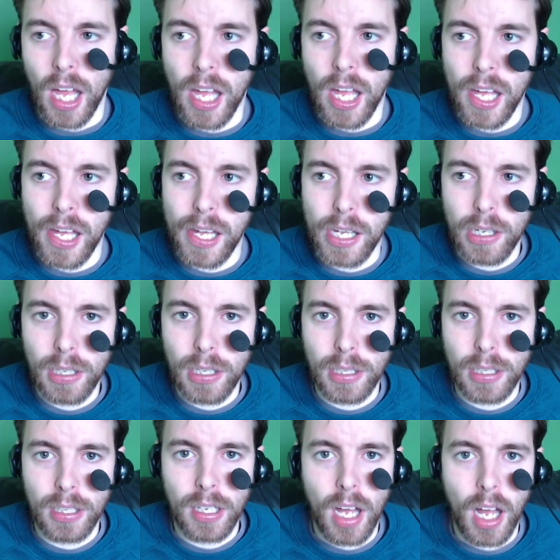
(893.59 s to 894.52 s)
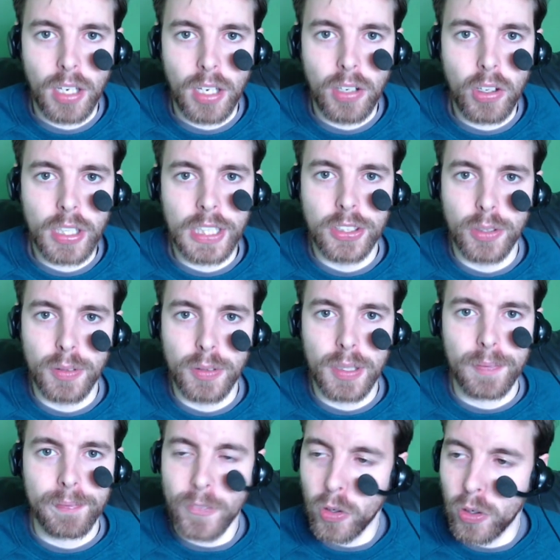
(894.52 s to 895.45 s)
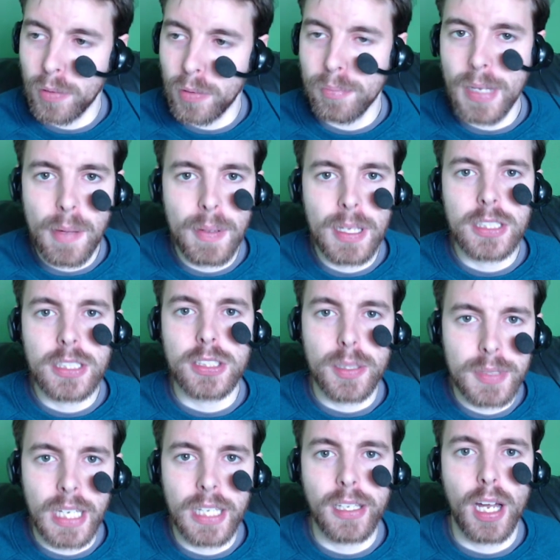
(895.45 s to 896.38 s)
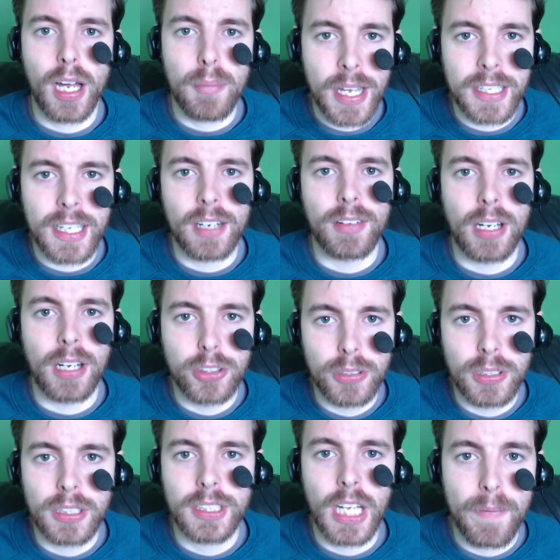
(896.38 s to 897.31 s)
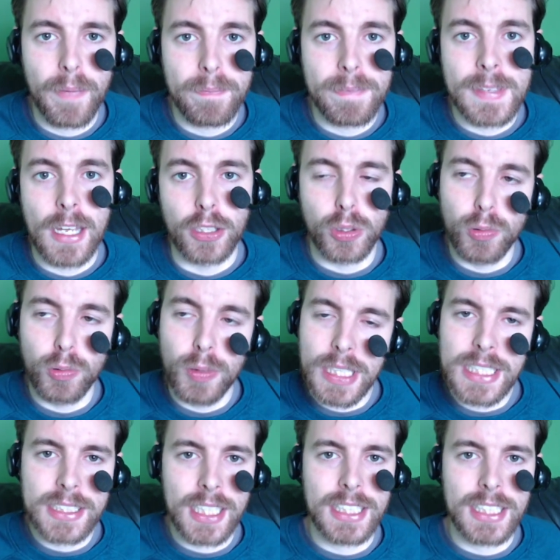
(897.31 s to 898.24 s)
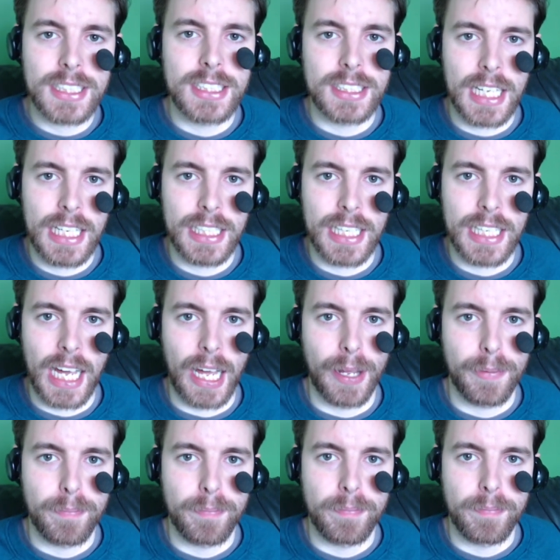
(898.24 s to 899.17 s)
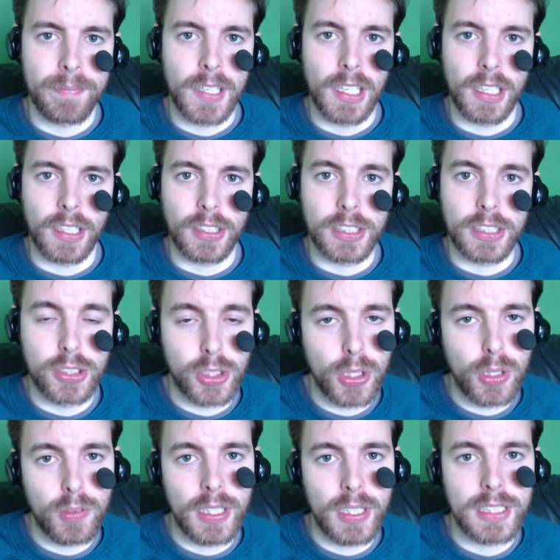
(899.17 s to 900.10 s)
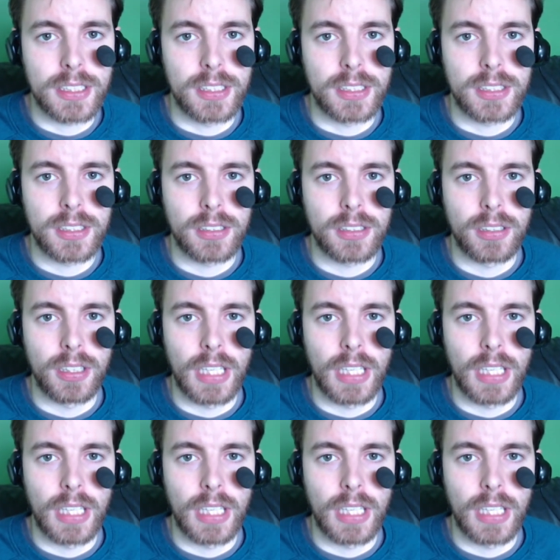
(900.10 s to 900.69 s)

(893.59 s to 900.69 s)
I'll look into it, or maybe someday I might get around to it. Yeah. The reason I say that is 2 reasons.